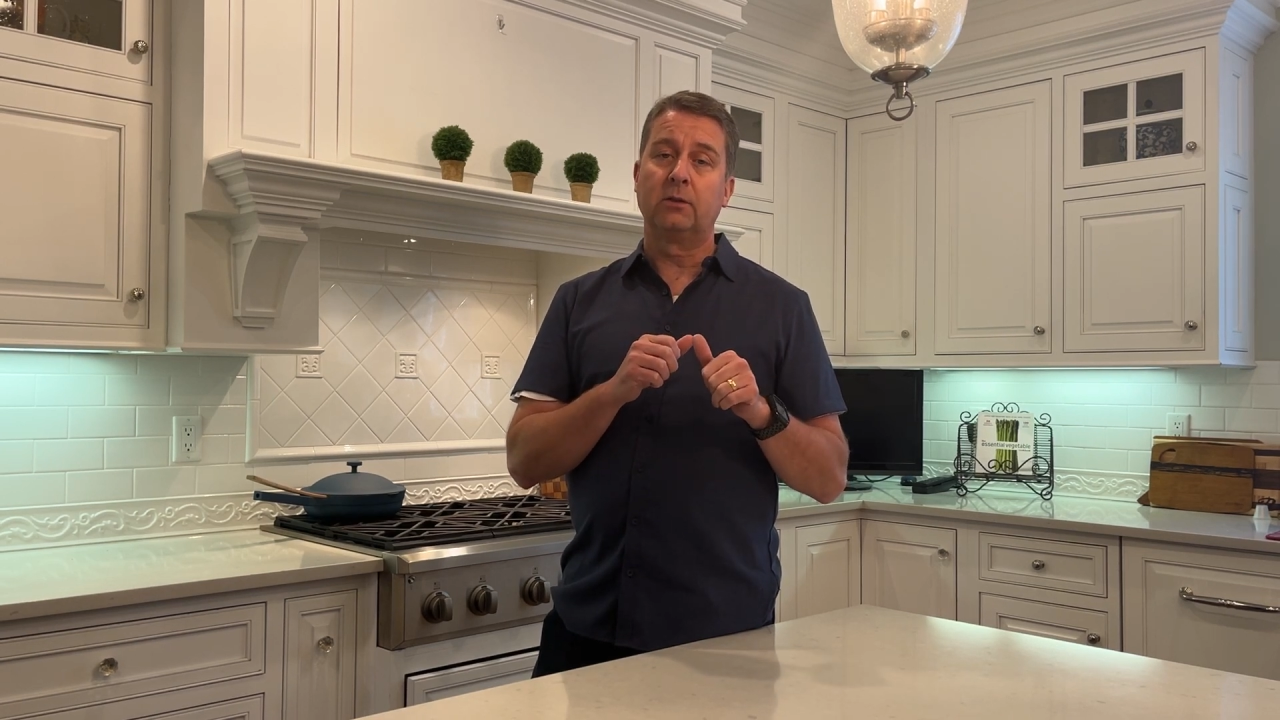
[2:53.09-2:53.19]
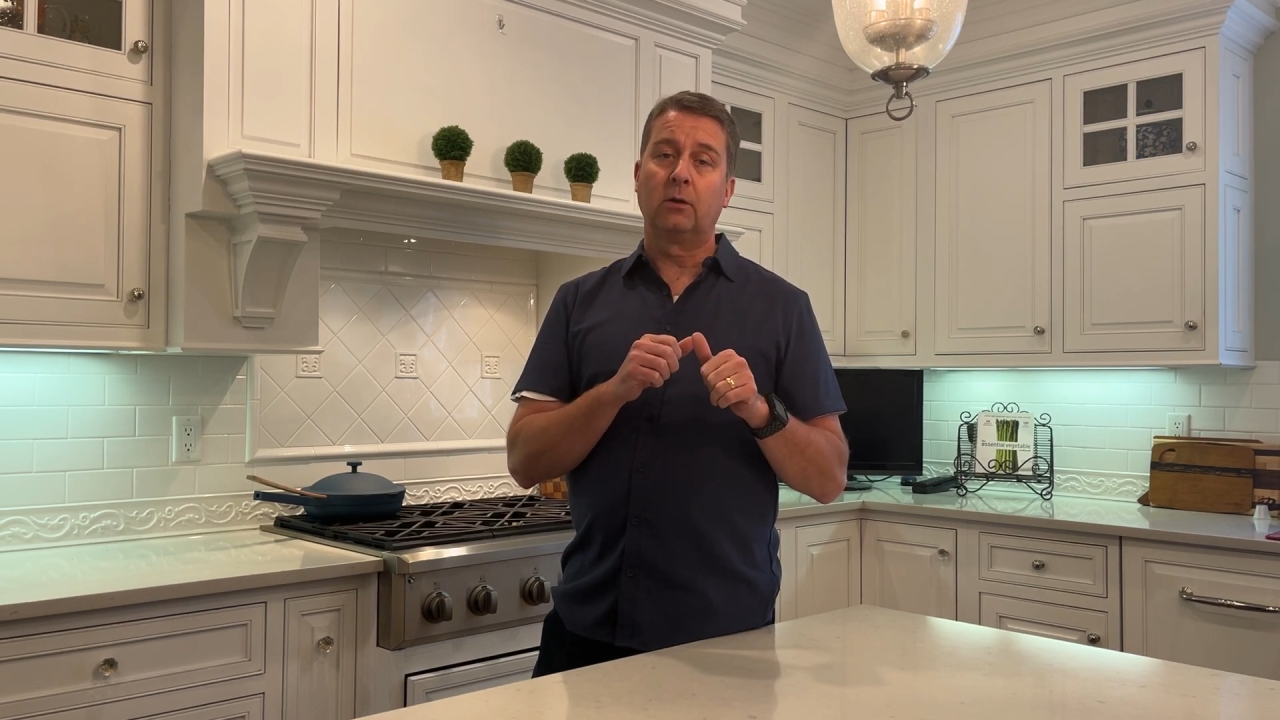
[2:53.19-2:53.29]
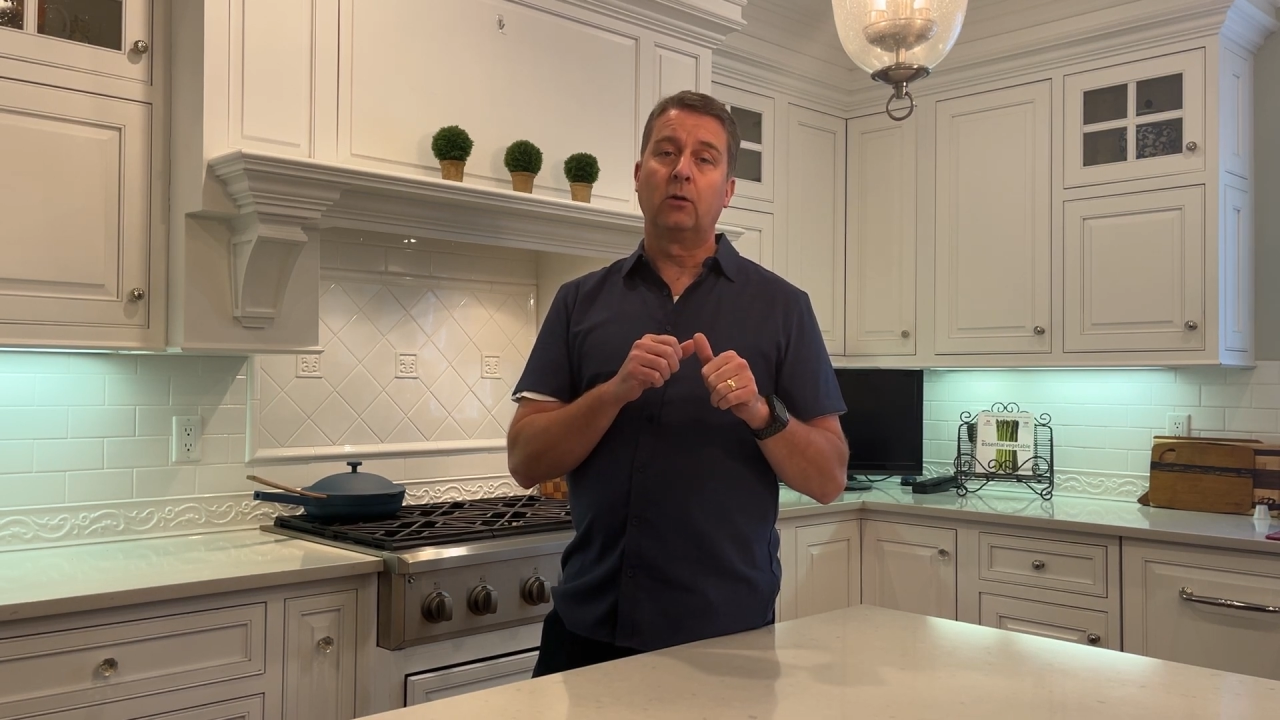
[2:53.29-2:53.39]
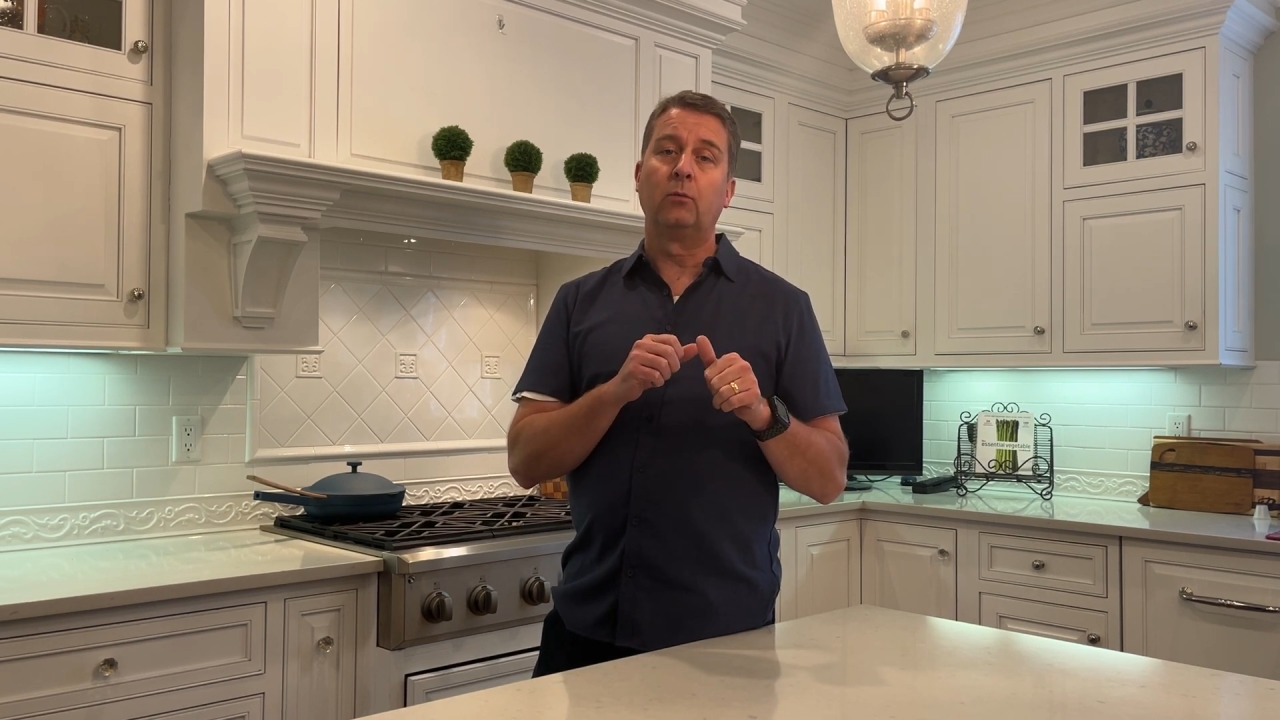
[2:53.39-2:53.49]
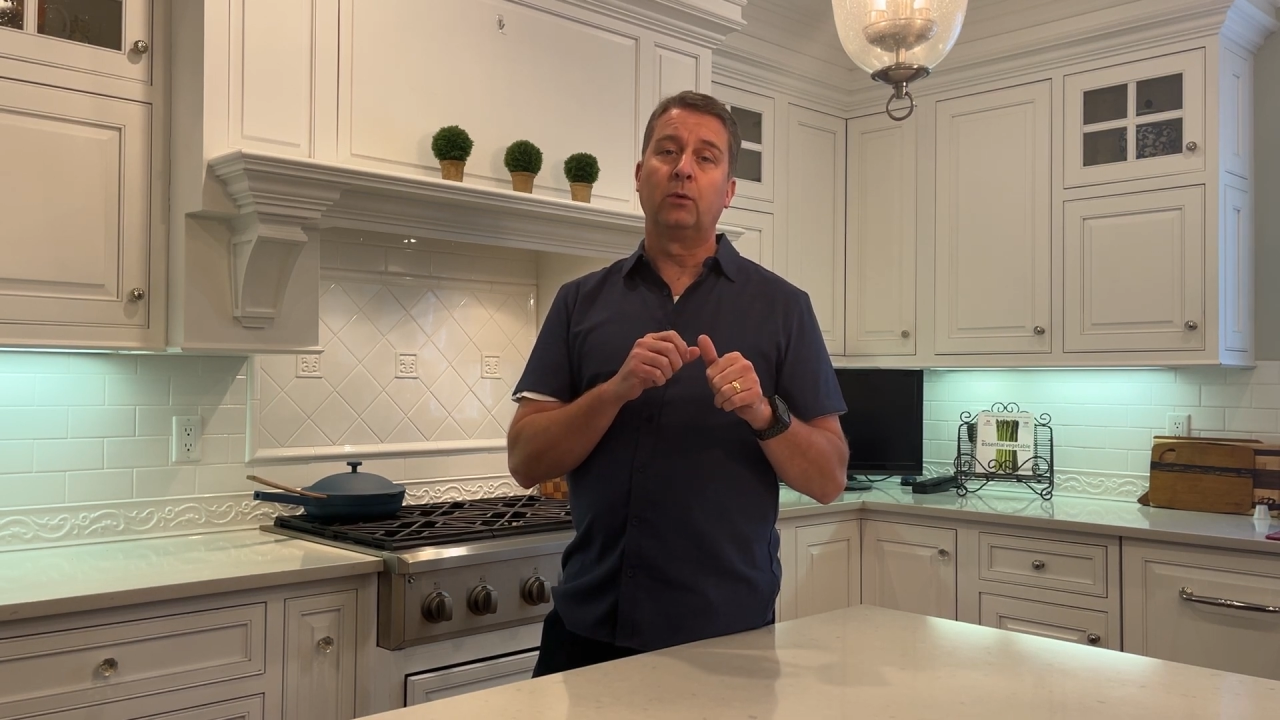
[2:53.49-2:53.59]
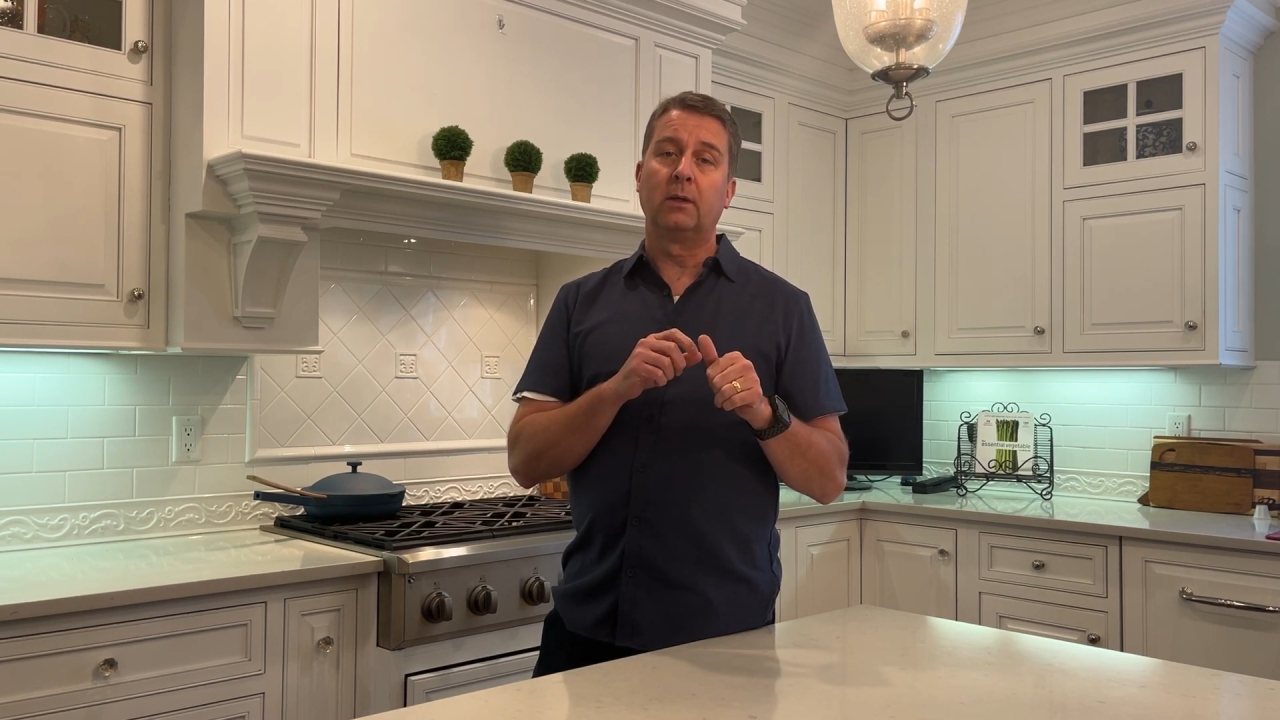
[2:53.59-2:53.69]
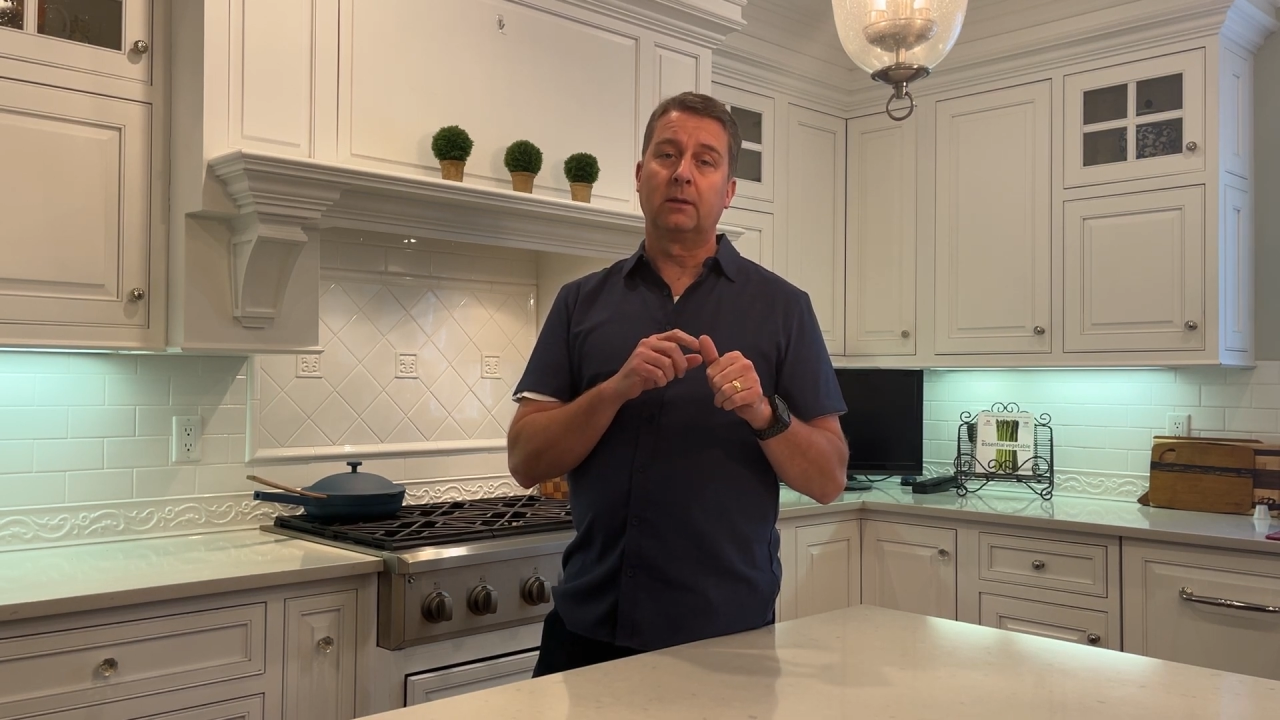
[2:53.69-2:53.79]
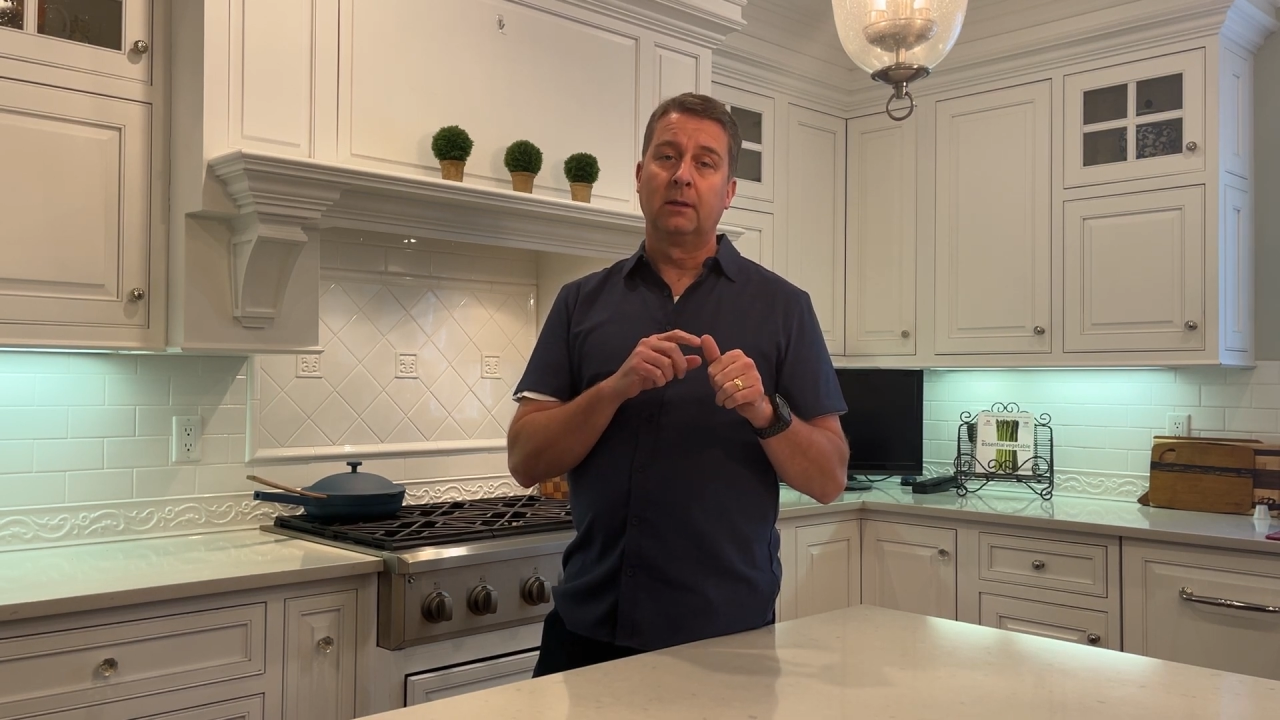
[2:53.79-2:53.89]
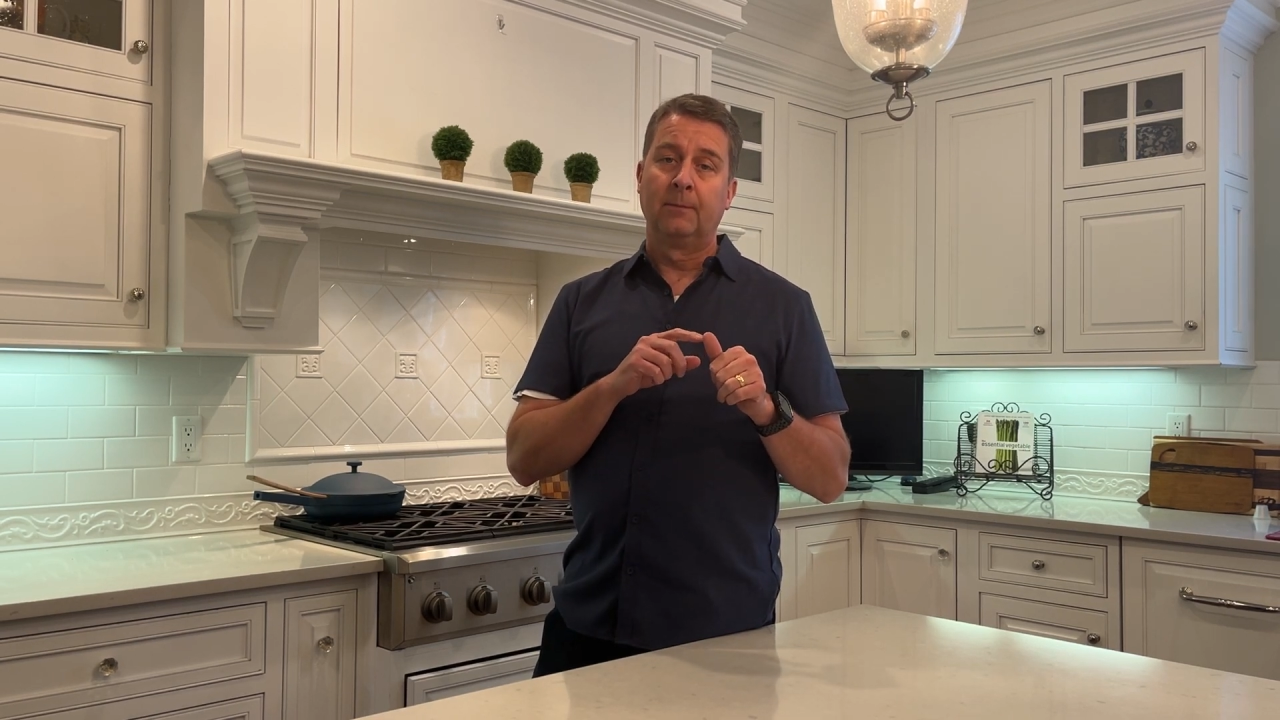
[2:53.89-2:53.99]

you home with